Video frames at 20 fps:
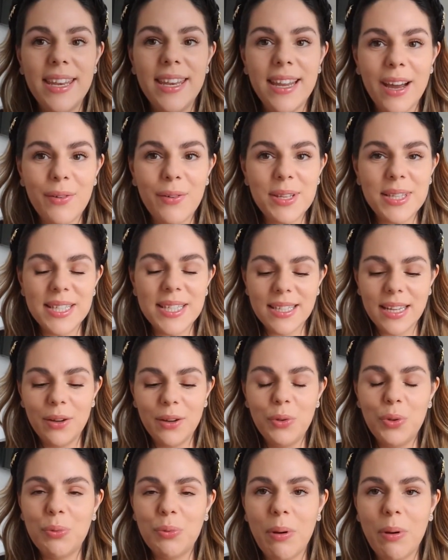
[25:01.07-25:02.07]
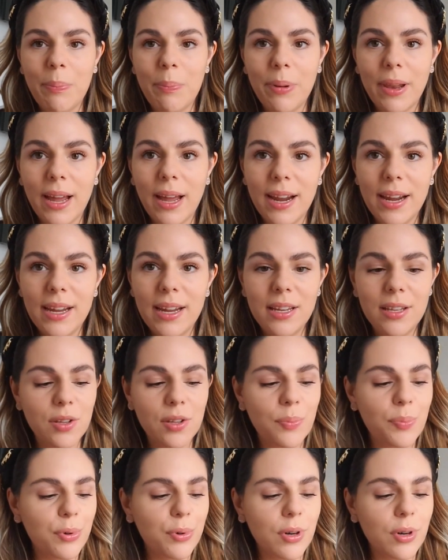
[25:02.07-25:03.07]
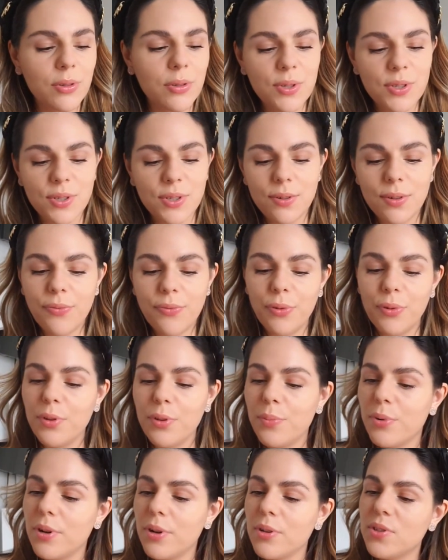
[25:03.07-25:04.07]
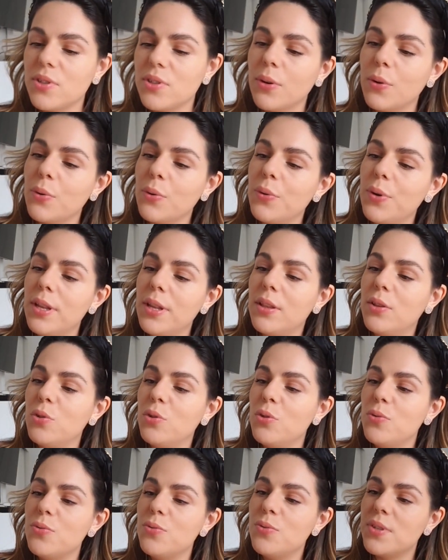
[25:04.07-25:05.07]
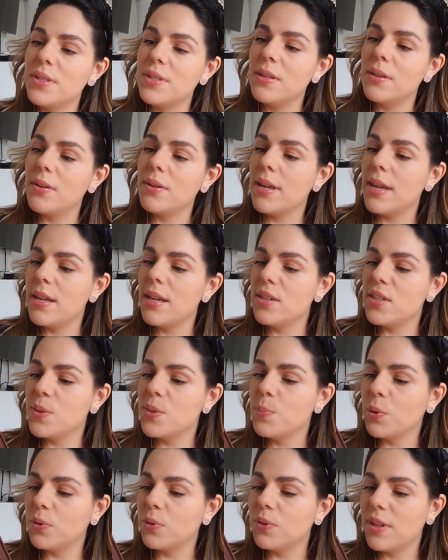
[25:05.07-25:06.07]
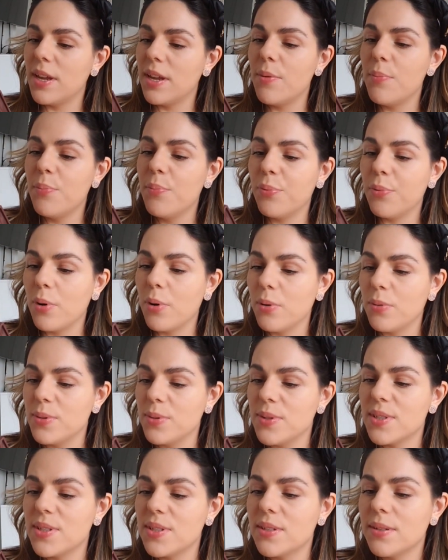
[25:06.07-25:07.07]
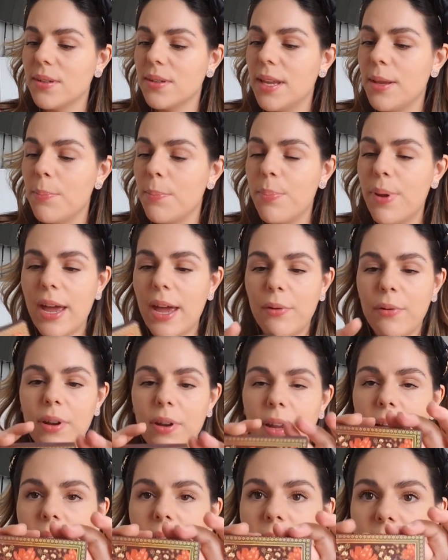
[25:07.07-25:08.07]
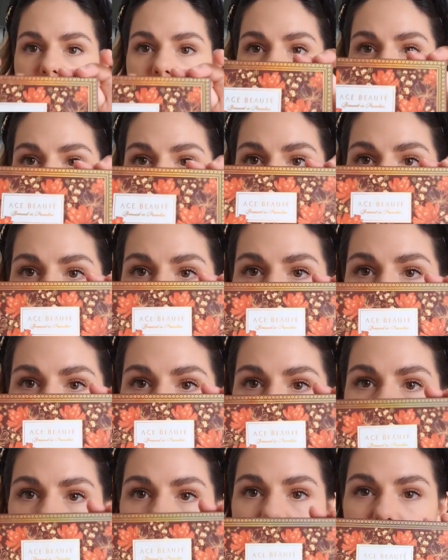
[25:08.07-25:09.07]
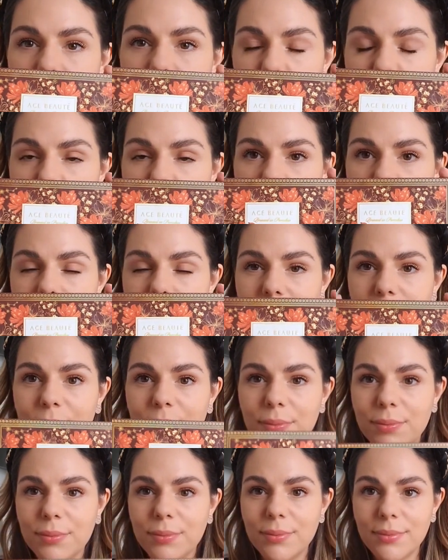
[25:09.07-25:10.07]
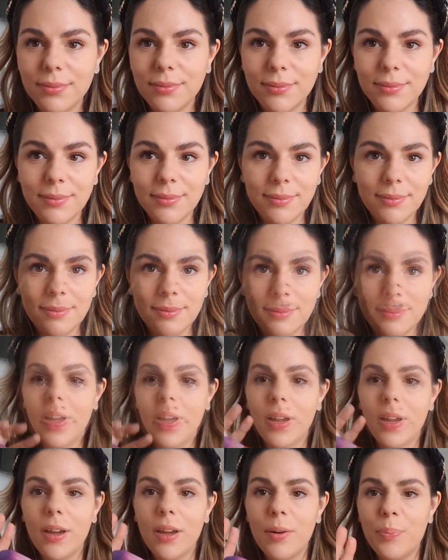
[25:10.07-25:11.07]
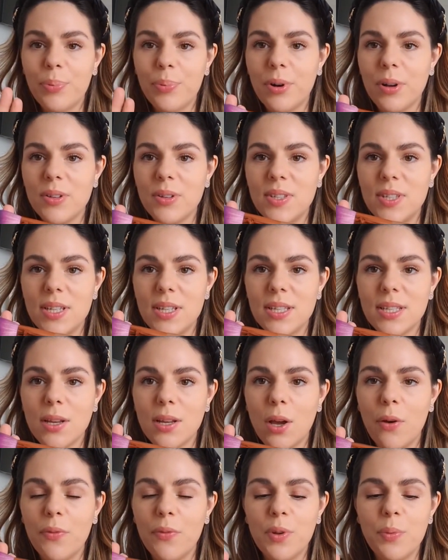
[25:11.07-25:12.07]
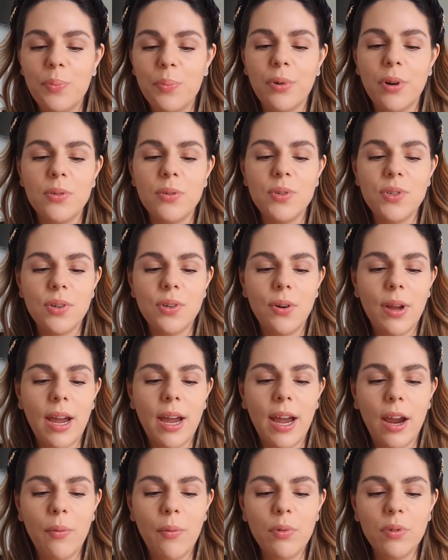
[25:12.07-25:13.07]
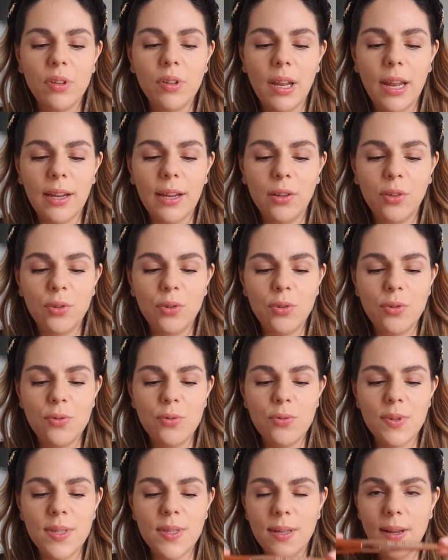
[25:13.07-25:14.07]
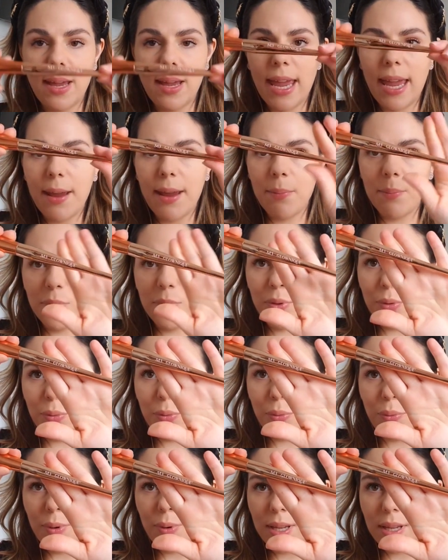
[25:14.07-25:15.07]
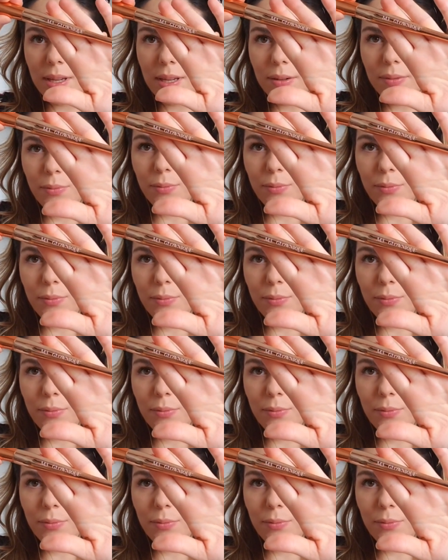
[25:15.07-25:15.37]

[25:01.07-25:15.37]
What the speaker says: now it's time to apply the bronzer. For the bronzer, I'm going to use the Ace Beauté Bronzed in Paradise palette, this one. This process of the bronzer, I would like to use the M3,